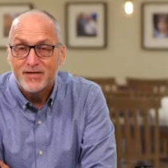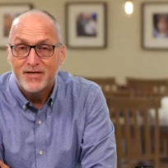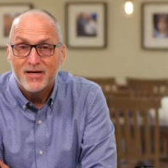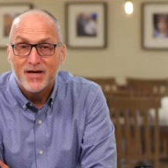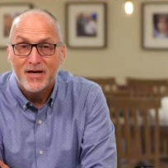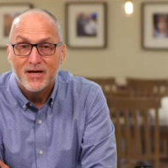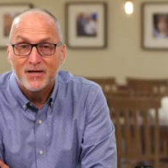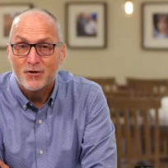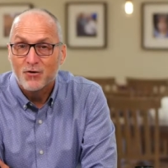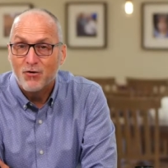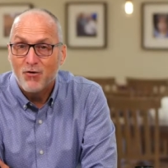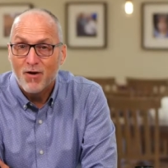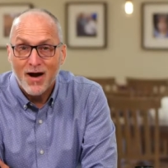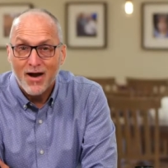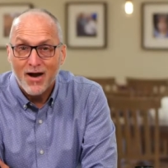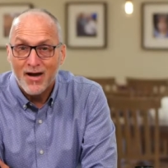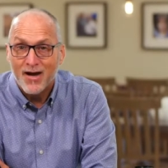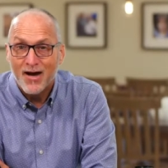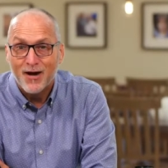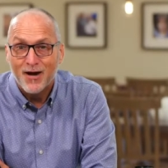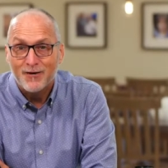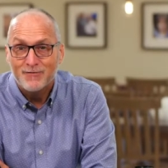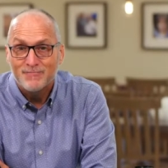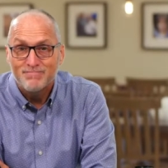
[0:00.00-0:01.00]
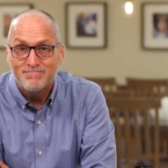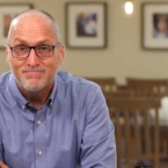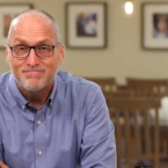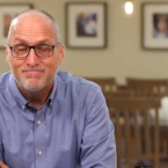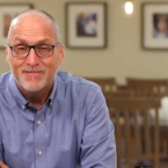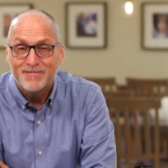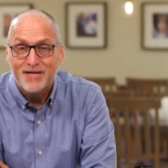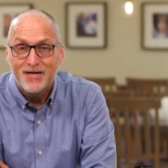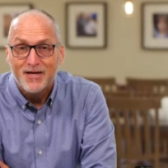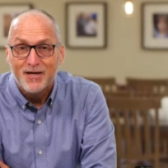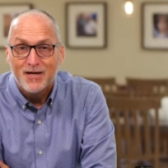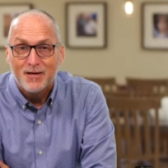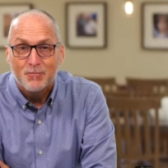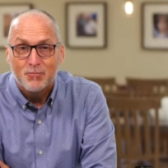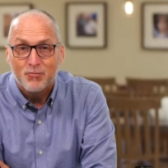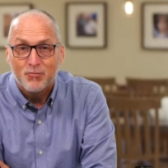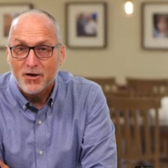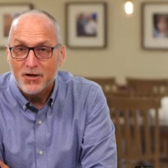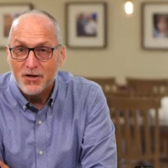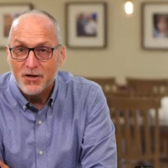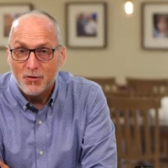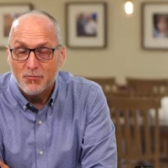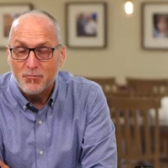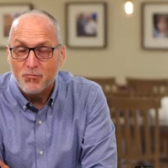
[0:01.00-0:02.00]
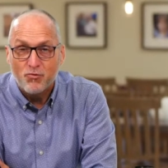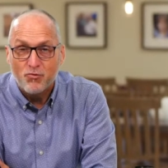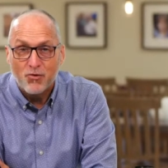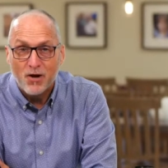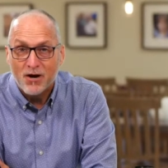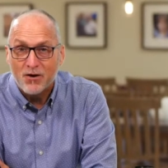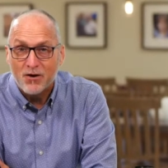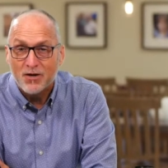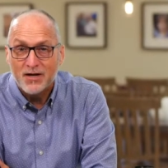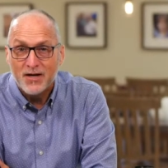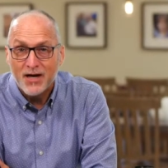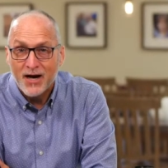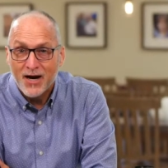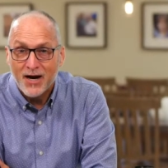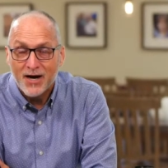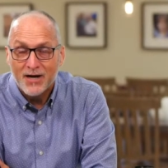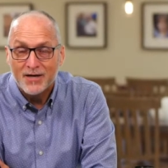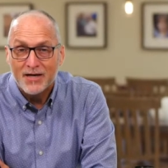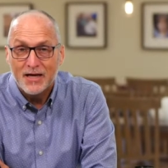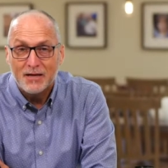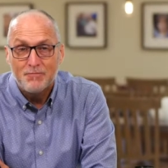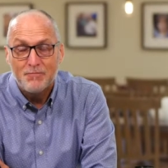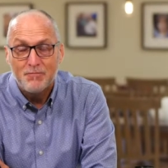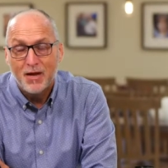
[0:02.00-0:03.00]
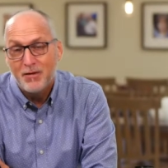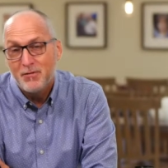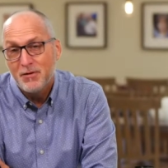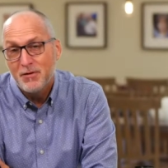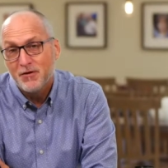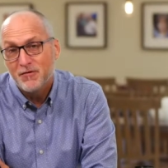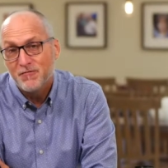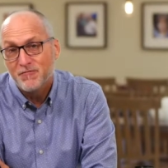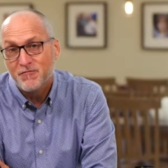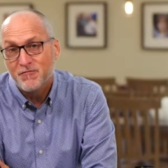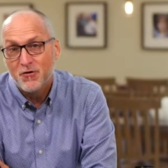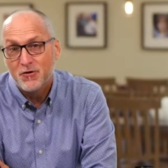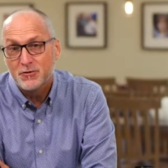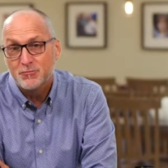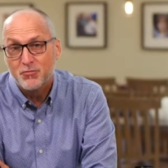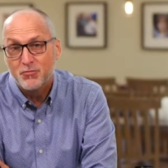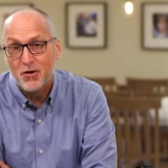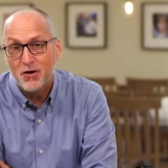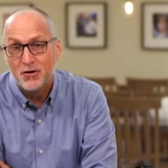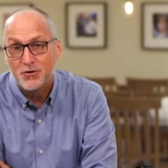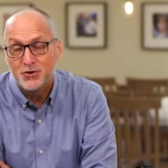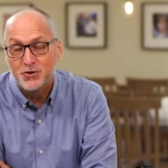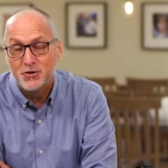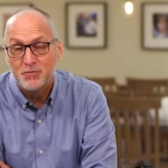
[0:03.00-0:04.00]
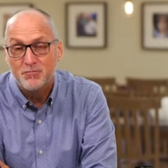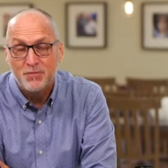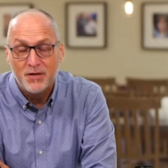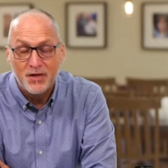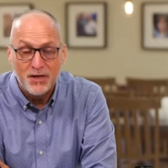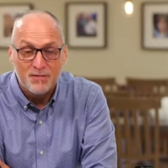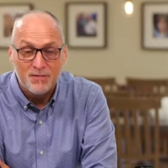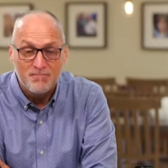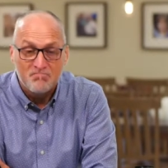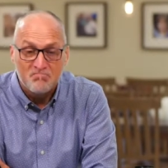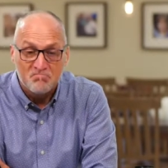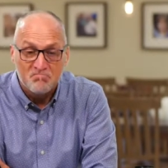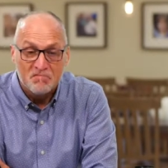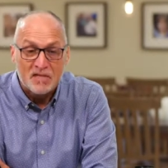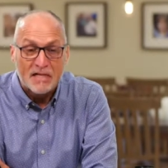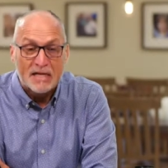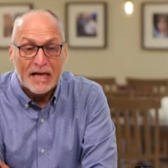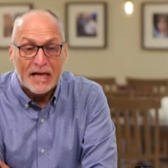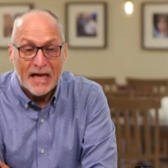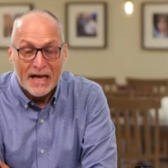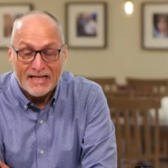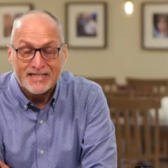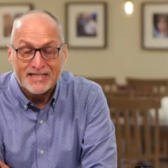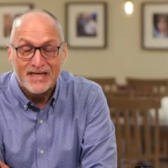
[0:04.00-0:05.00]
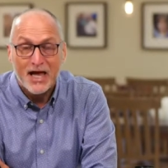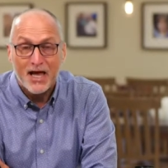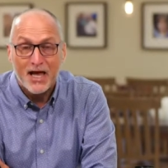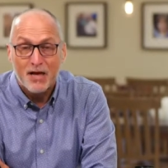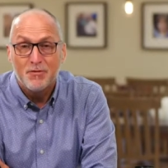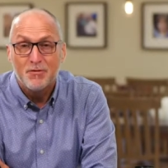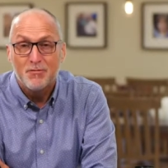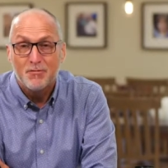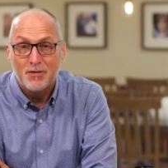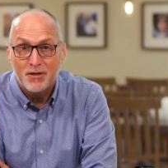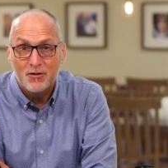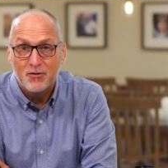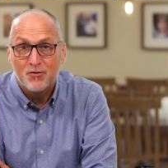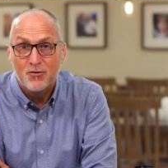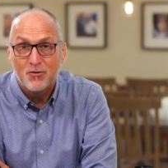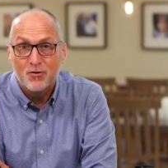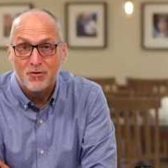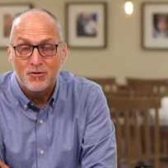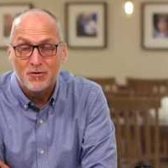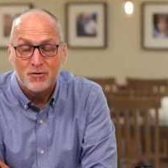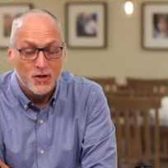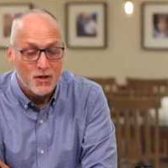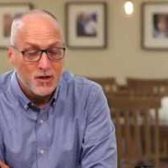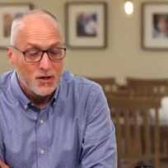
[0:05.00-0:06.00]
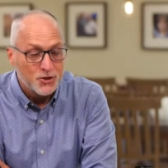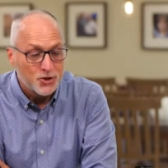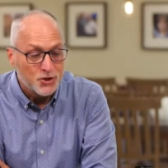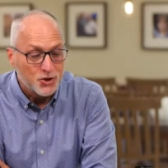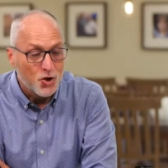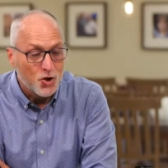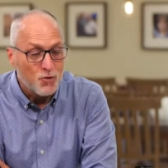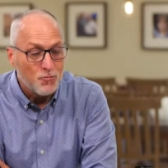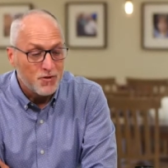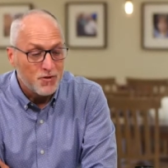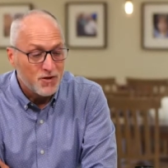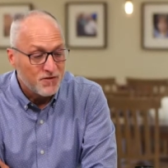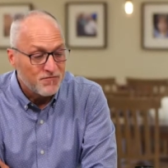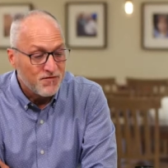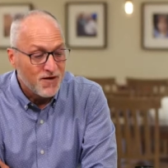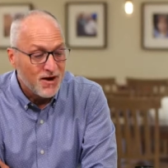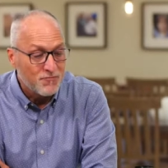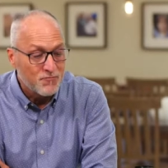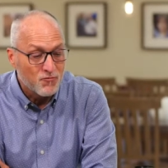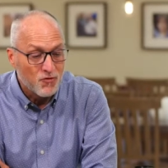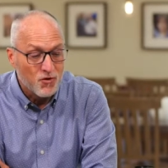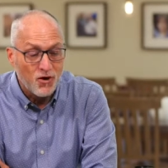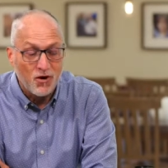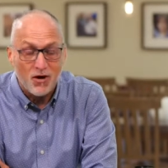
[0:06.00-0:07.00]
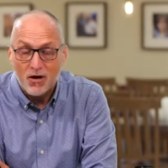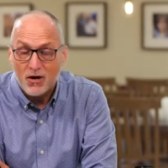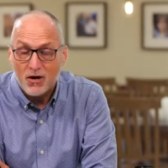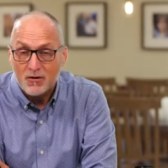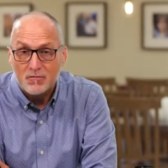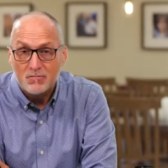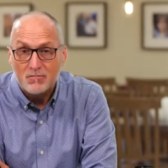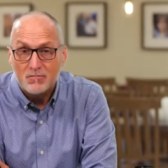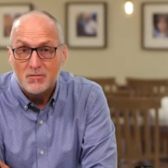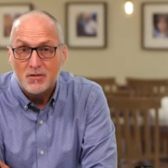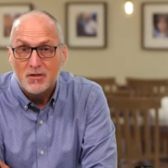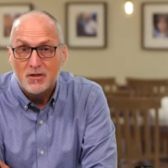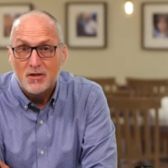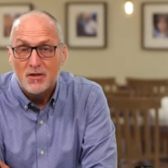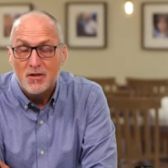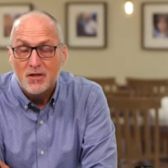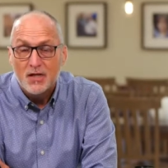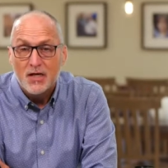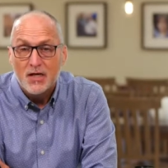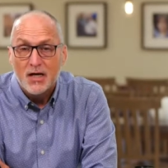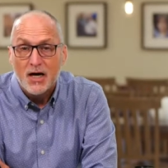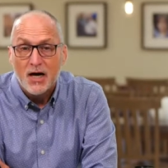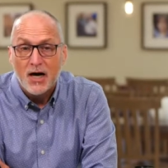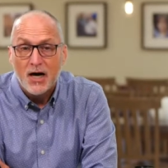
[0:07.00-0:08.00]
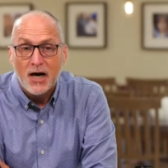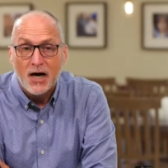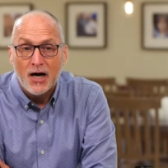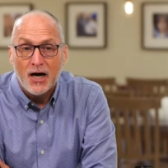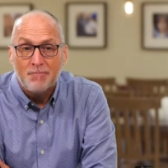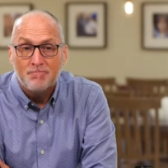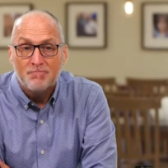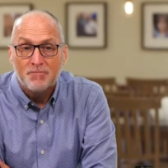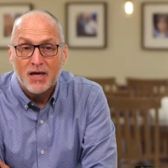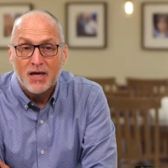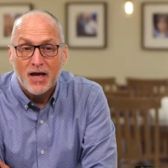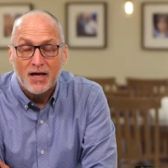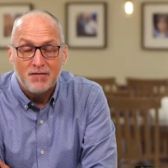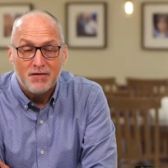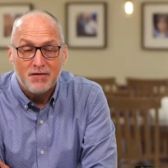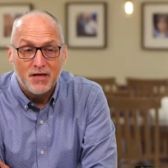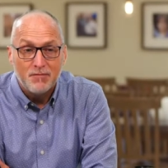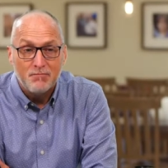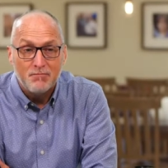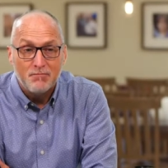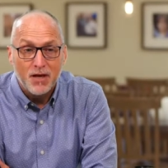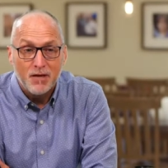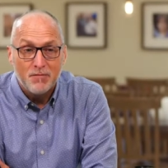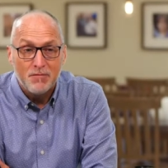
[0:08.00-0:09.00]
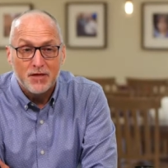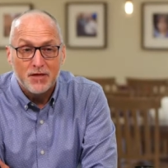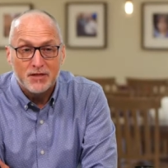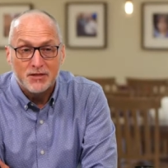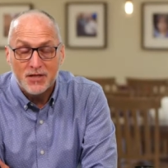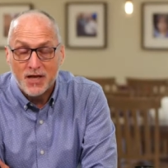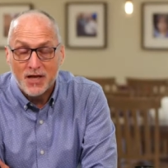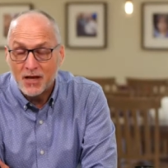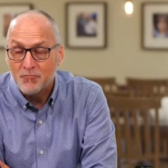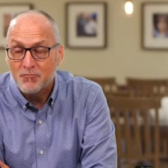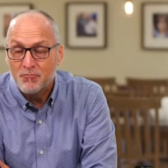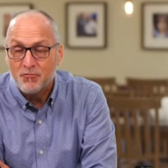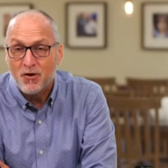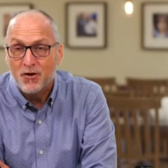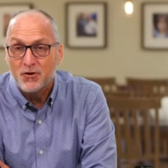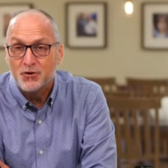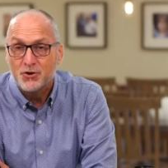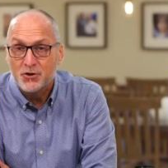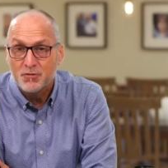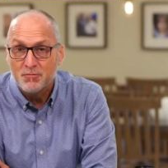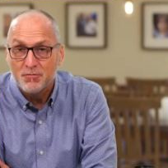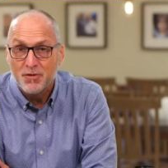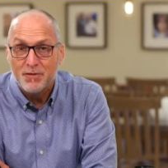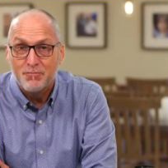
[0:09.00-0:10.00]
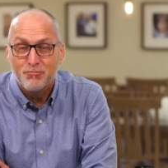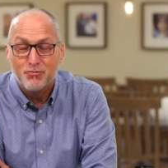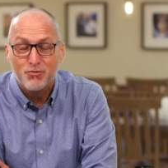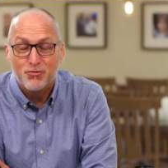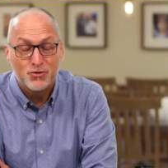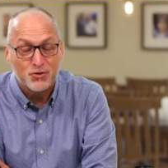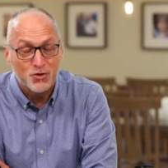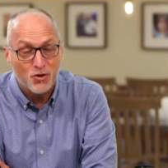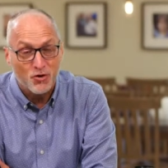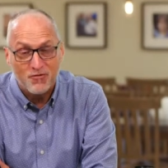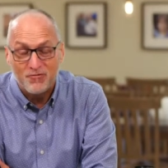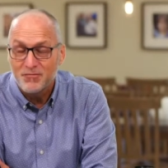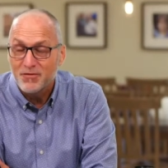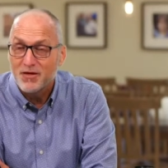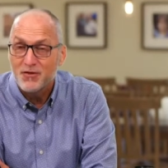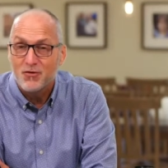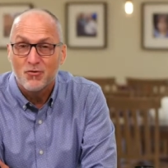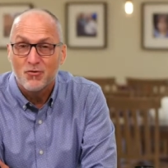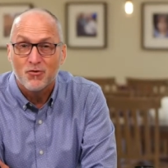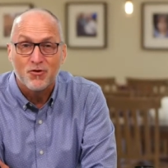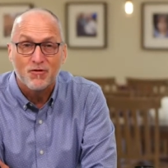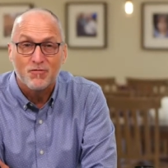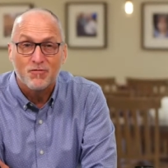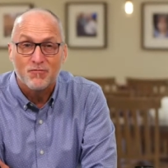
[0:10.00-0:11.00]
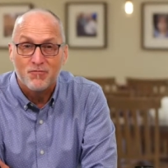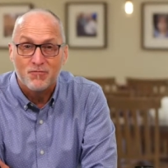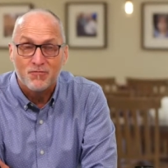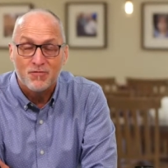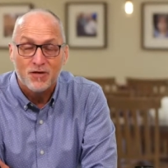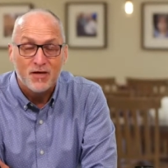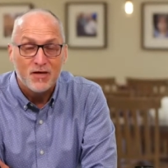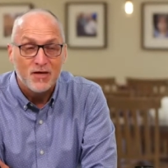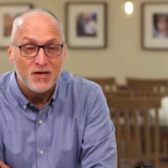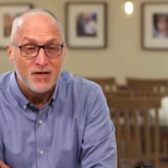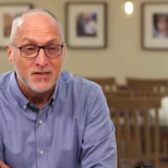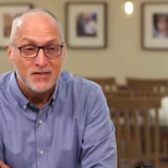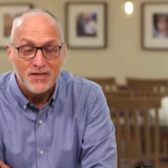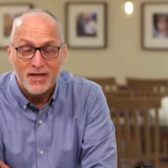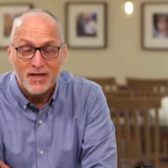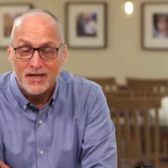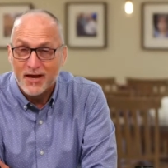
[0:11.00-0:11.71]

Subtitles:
and cry out. Bring your prayer to God. And maybe your first prayer should be, examine me, Lord. Show me if I'm wrong. And then maybe a second prayer should be, preserve me, Lord. Take